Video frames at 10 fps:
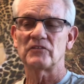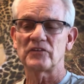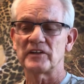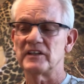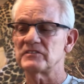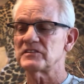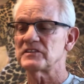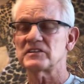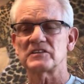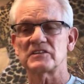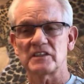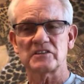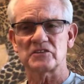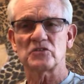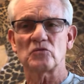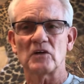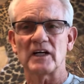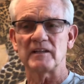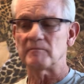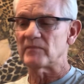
forgives us and sets us aright.